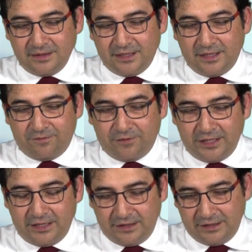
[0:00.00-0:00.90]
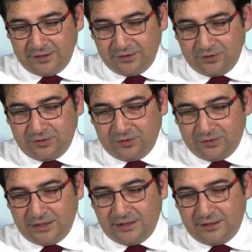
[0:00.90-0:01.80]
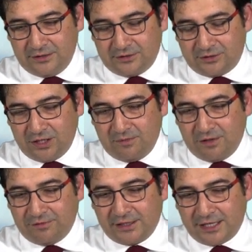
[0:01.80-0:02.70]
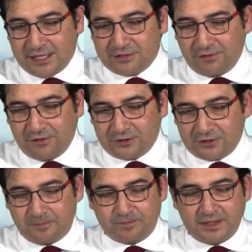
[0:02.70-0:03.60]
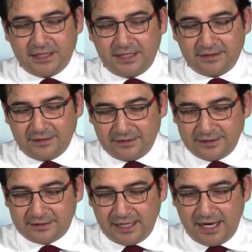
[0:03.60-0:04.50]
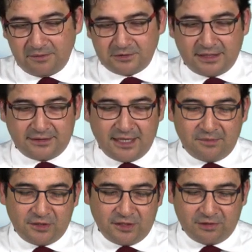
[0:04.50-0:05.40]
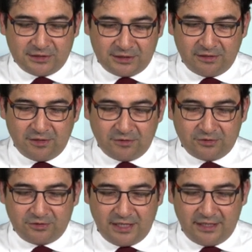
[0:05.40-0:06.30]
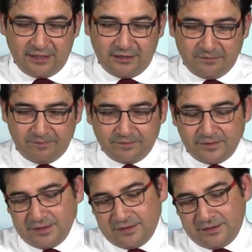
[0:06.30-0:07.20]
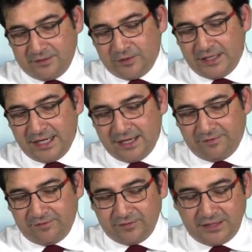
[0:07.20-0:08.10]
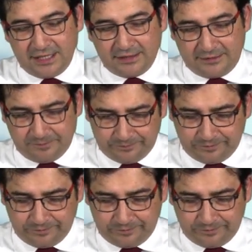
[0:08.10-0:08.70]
If we do the sum of the cash flows at these times, at time t equals 0 today, we have that